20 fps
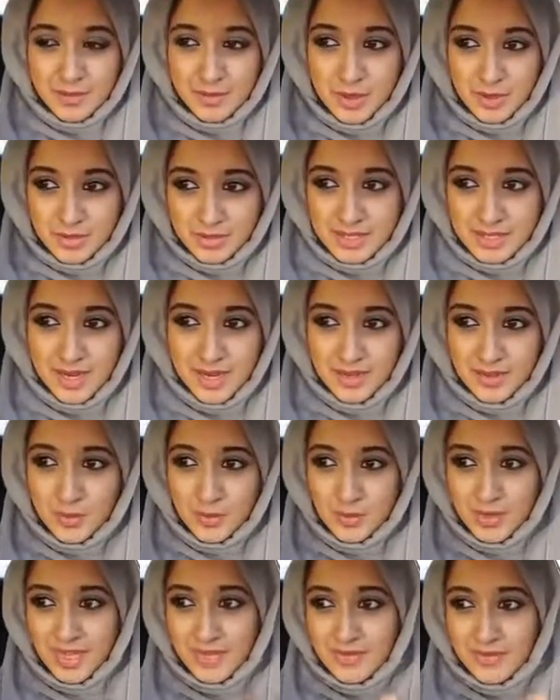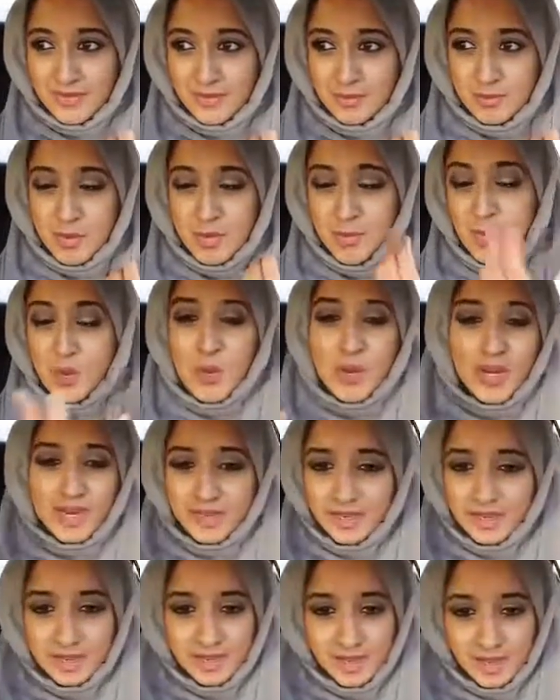content or
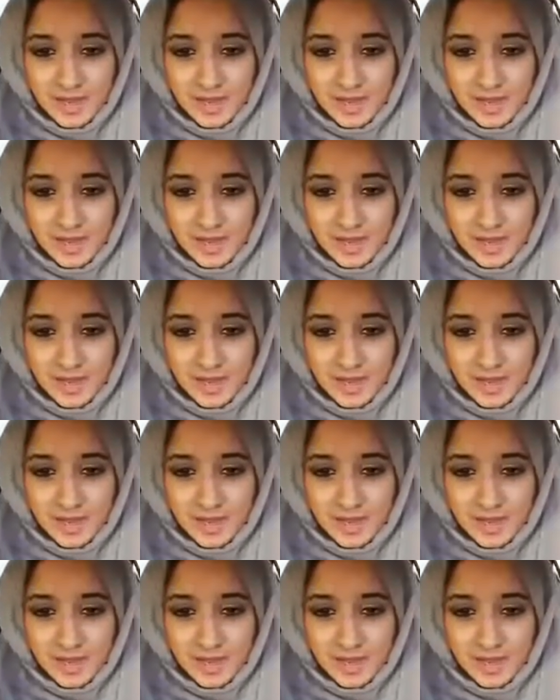promoting